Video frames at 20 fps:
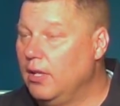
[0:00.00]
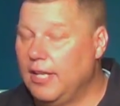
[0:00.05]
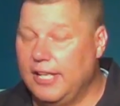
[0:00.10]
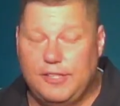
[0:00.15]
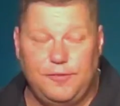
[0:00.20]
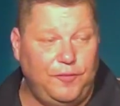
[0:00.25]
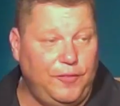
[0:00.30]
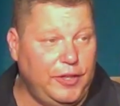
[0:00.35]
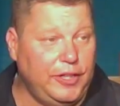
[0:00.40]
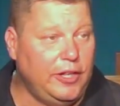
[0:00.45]

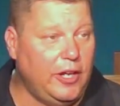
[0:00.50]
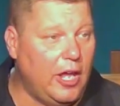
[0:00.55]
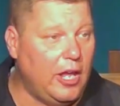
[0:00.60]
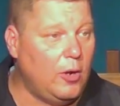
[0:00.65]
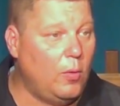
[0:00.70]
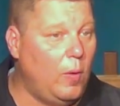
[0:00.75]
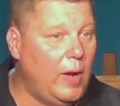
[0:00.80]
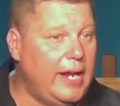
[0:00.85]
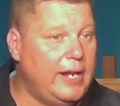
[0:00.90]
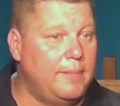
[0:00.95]
Let's figure
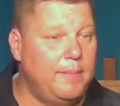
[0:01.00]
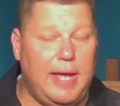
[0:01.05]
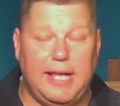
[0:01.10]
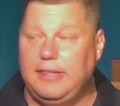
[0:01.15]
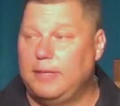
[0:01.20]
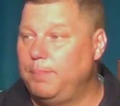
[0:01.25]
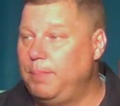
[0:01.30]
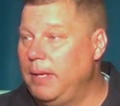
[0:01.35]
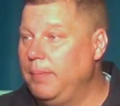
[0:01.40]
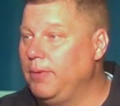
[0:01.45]
out a way to
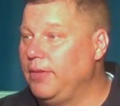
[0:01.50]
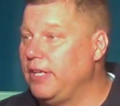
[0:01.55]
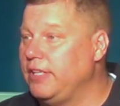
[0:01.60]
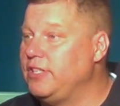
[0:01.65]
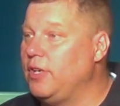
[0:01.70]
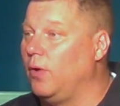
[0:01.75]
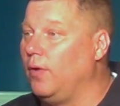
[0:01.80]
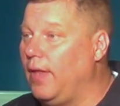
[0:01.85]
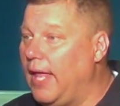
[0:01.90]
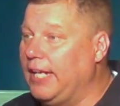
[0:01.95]
make the people
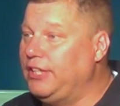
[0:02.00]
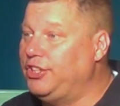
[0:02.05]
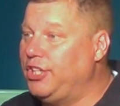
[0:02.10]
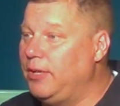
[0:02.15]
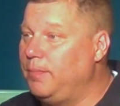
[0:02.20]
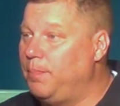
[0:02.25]
that don't like